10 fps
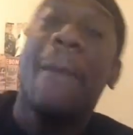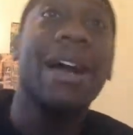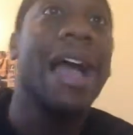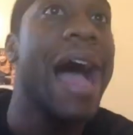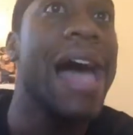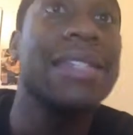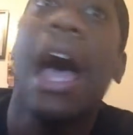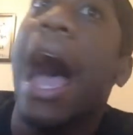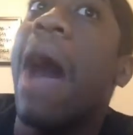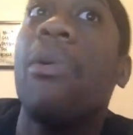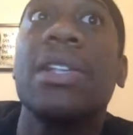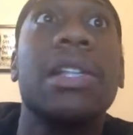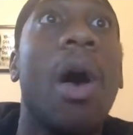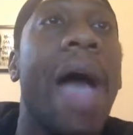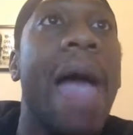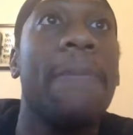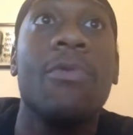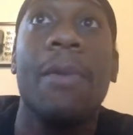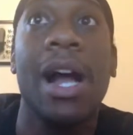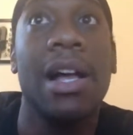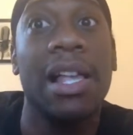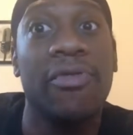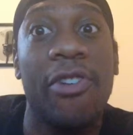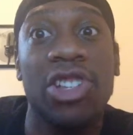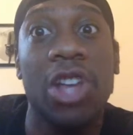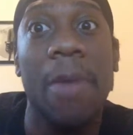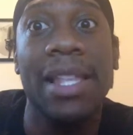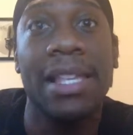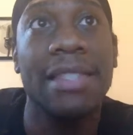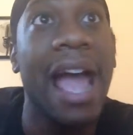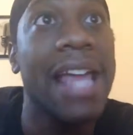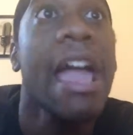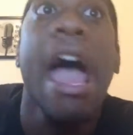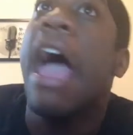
But guys, I was so happy when my cousin first showed me Tonight.